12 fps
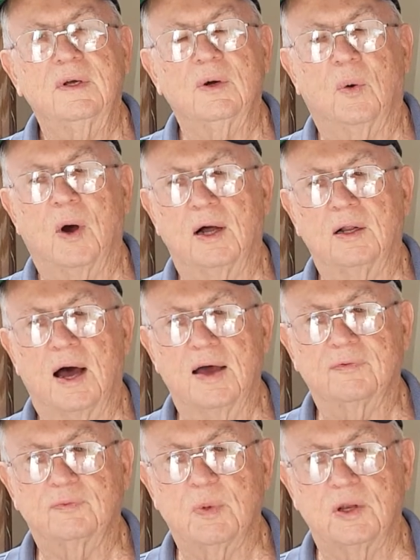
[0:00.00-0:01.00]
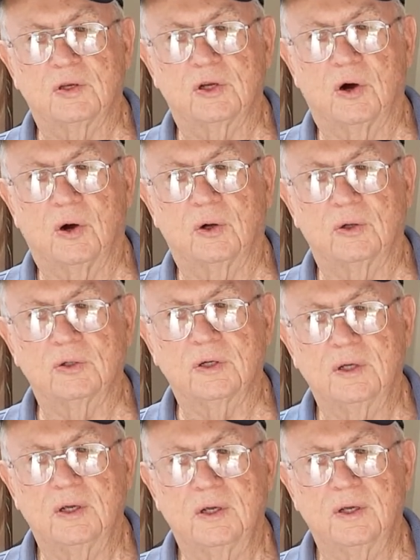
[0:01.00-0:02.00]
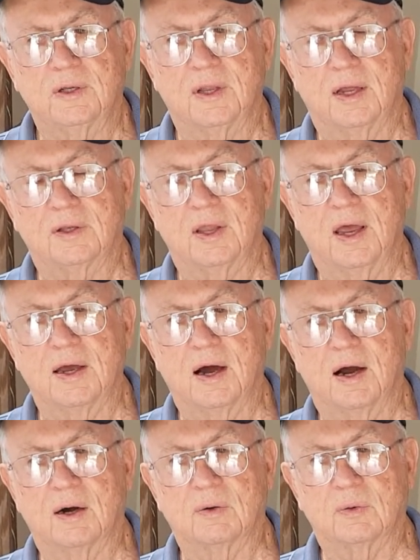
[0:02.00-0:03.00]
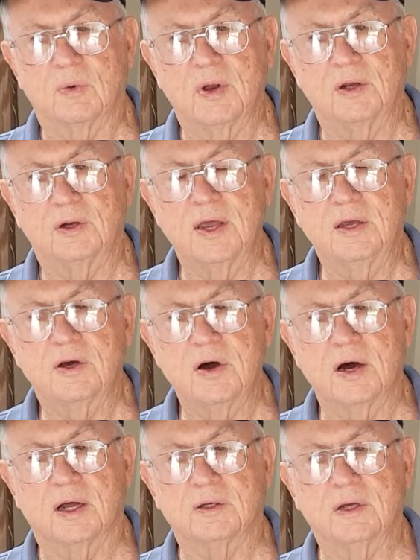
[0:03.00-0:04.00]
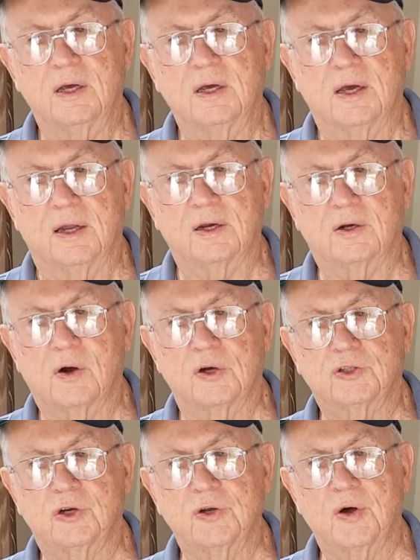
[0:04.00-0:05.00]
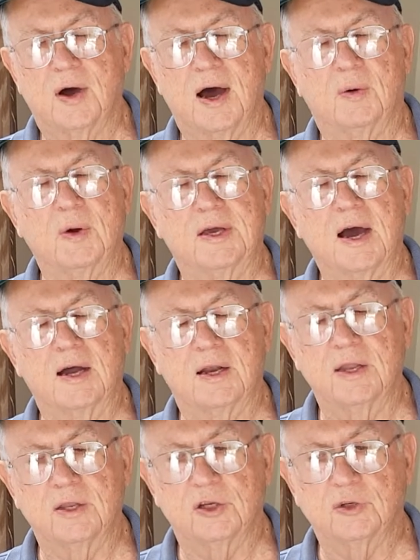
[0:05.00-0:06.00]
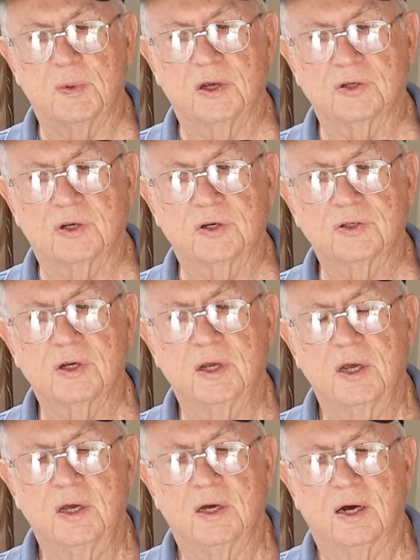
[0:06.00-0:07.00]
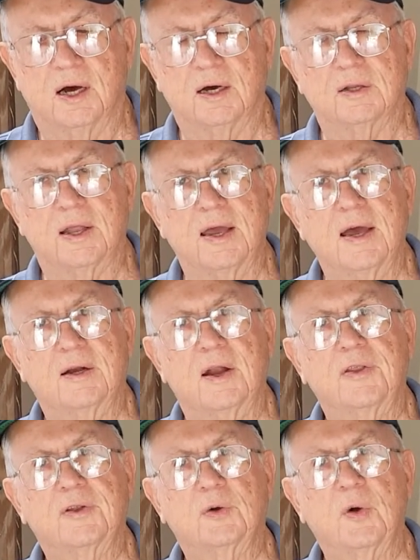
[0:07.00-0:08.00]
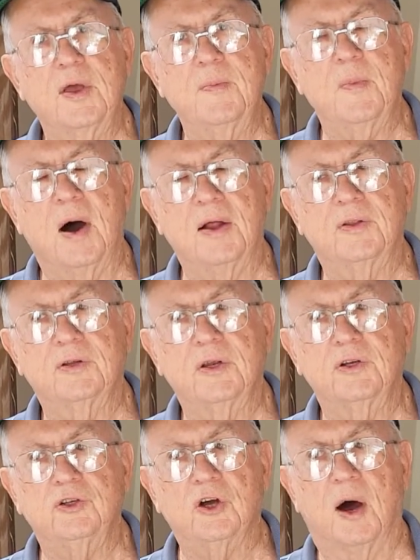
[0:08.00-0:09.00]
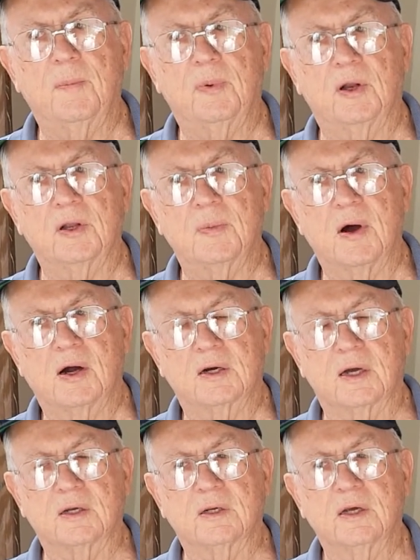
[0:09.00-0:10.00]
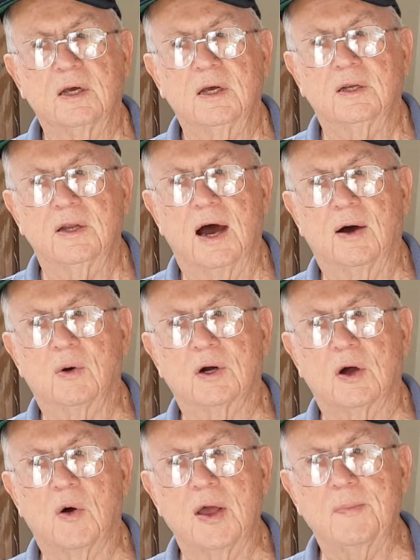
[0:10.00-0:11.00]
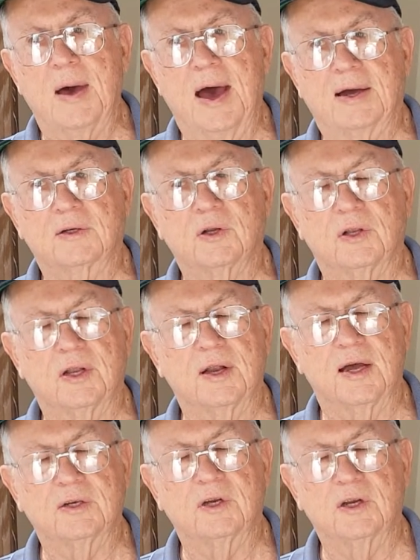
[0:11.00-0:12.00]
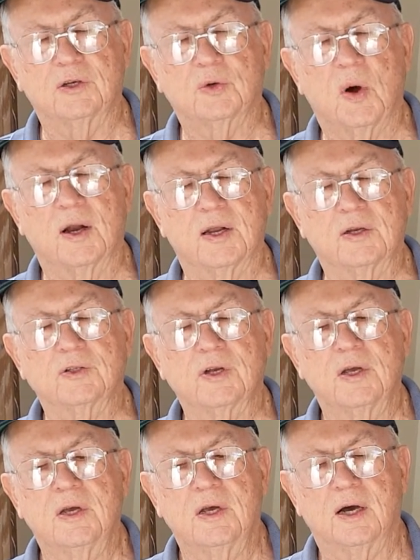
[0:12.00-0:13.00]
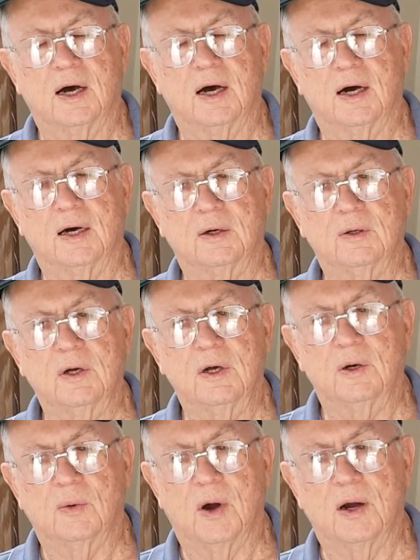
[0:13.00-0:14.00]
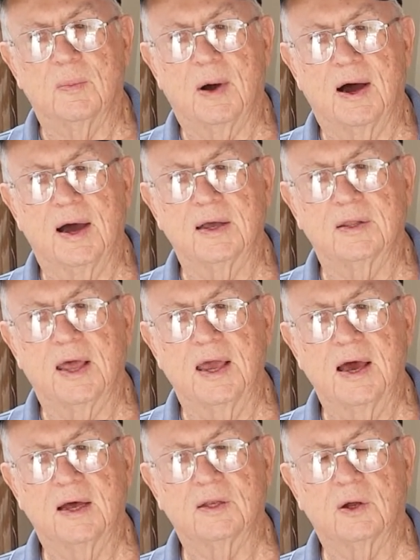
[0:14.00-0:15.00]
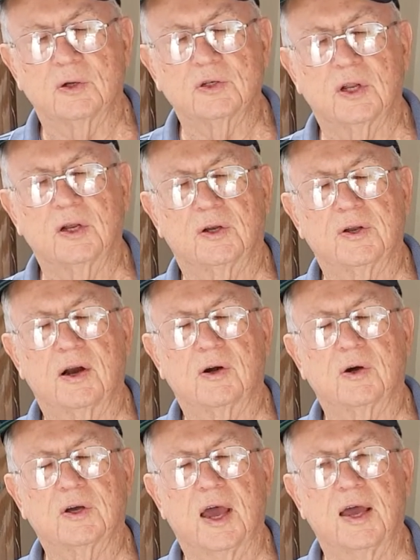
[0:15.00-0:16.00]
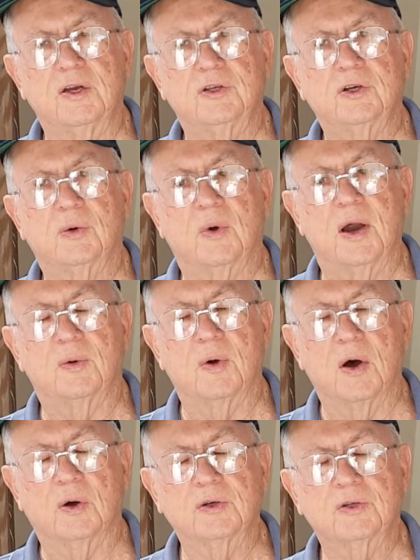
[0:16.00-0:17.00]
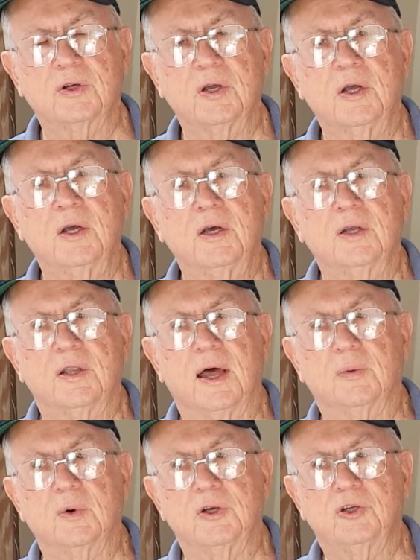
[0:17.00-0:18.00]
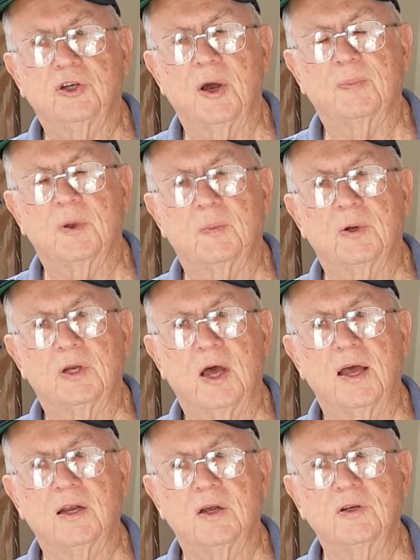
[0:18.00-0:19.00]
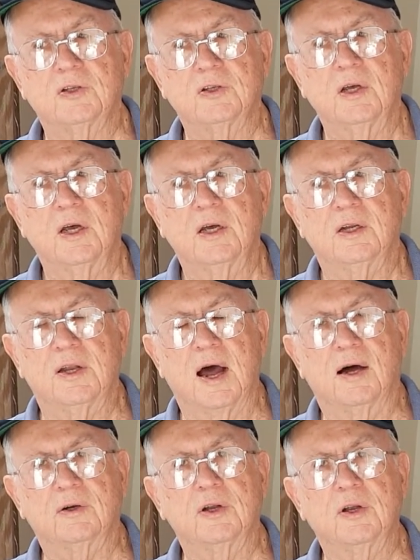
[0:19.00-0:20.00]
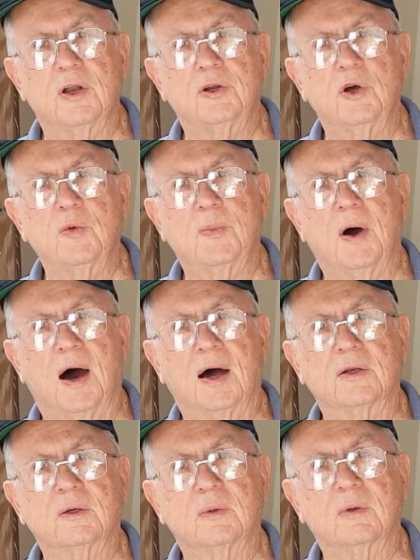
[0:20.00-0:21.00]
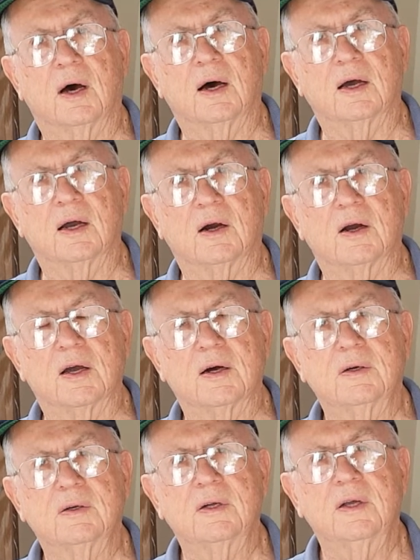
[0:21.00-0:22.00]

Well, I've been told that they are really good. And of course, you know how we got in this business uh, they had a three-month jump on the market. Now we're going back to the 1920s, right. uh, whereby they had those little narrow gauge railroads that would ship the potatoes down to the DuPont uh, area,